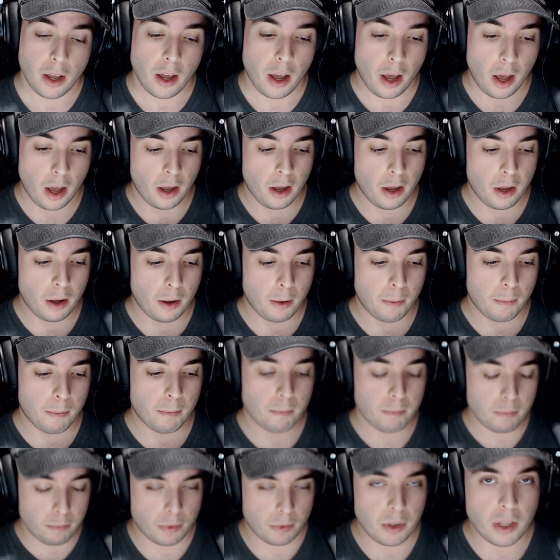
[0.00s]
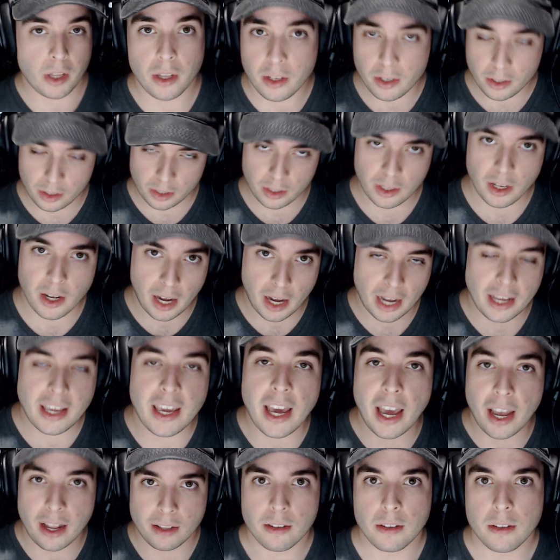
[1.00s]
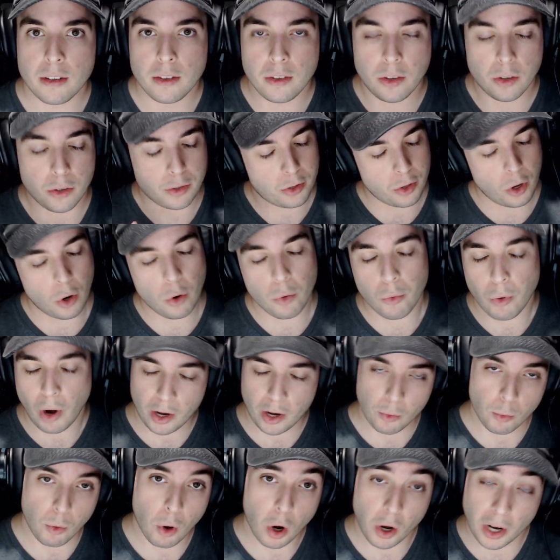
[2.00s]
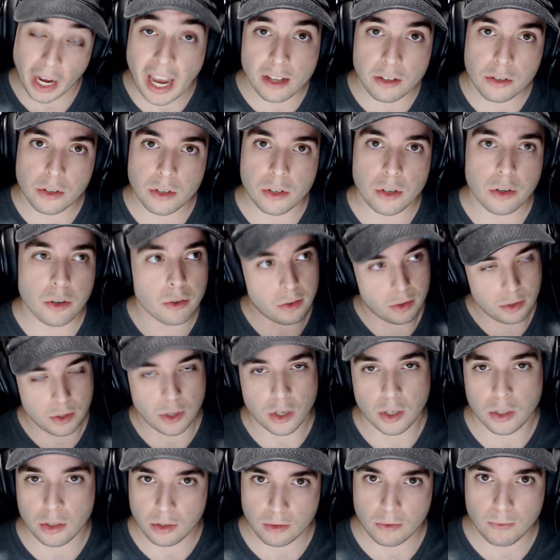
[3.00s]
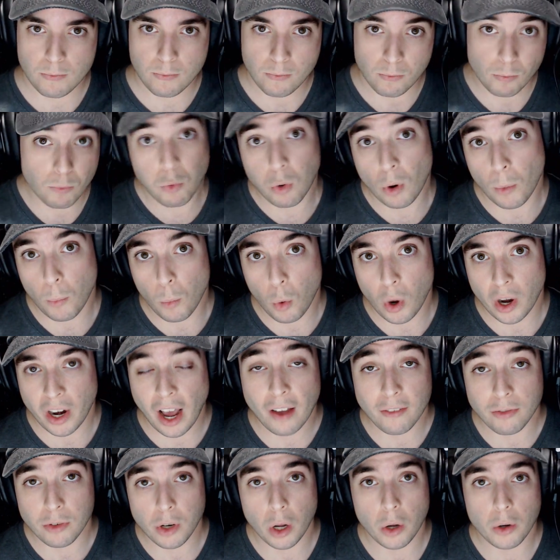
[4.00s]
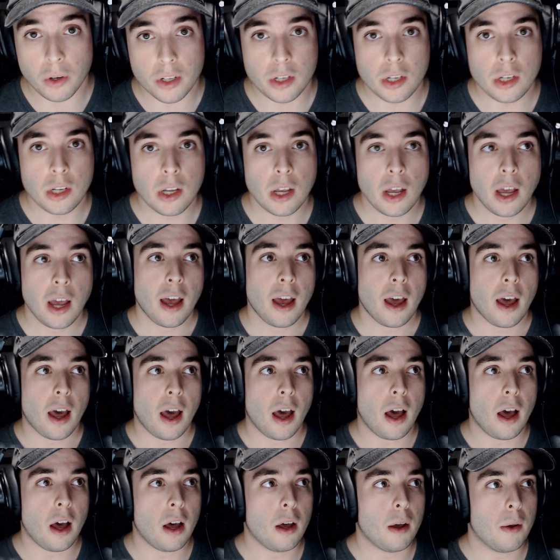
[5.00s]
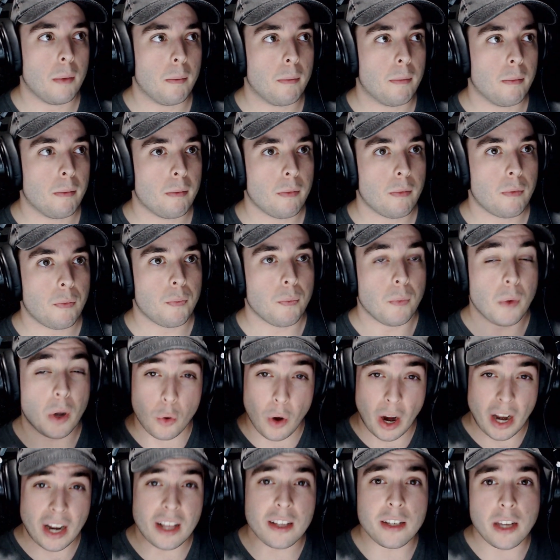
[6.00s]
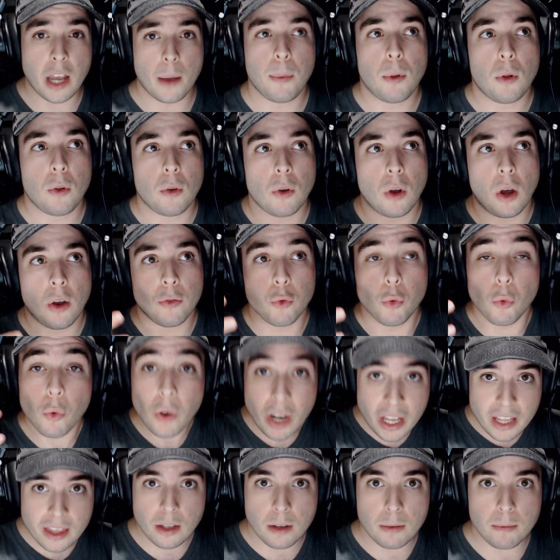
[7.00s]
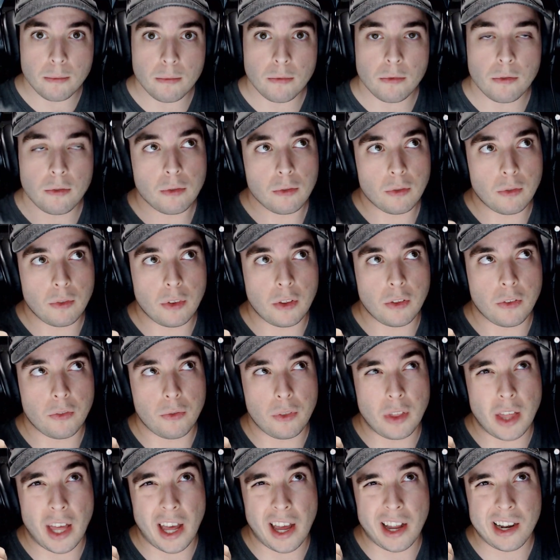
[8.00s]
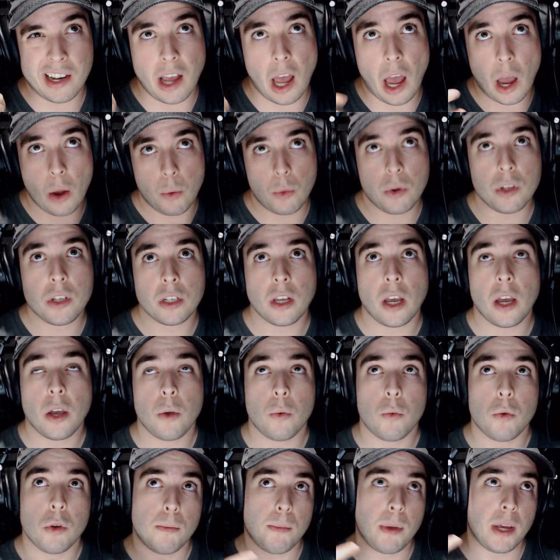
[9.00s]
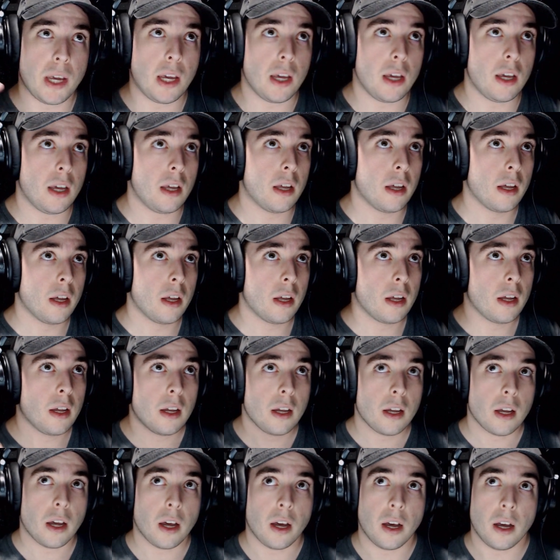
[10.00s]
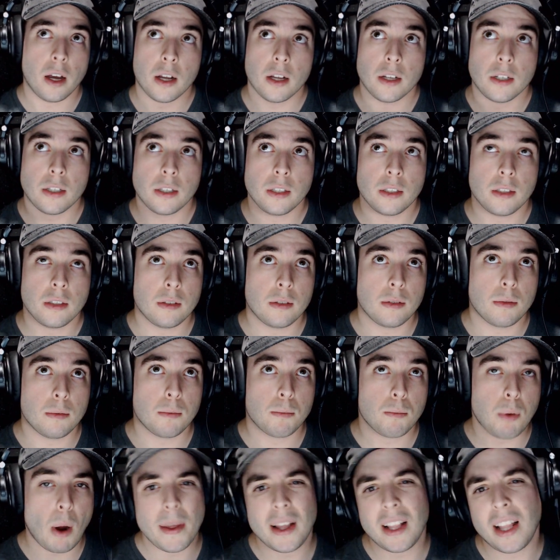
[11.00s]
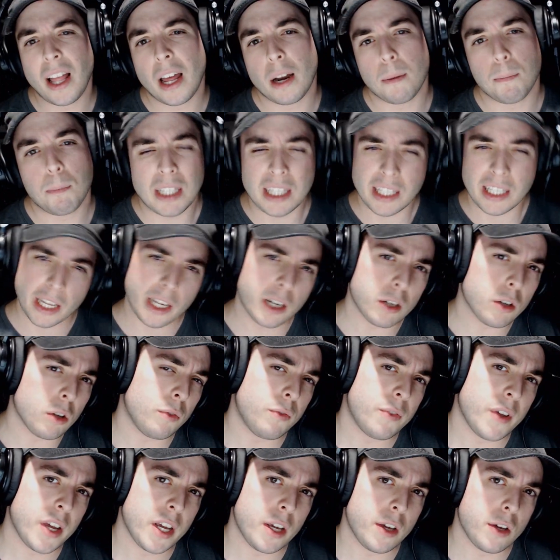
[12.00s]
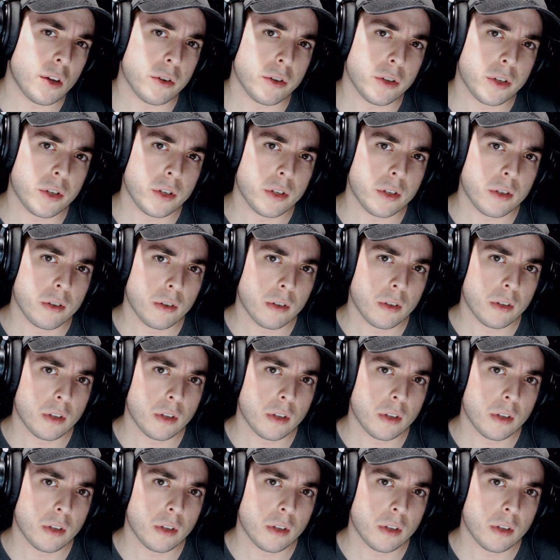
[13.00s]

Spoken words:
Again, there's no right or wrong answer, just from what I've noticed. A great example of rhythm that I would say would be probably a lot of political figures.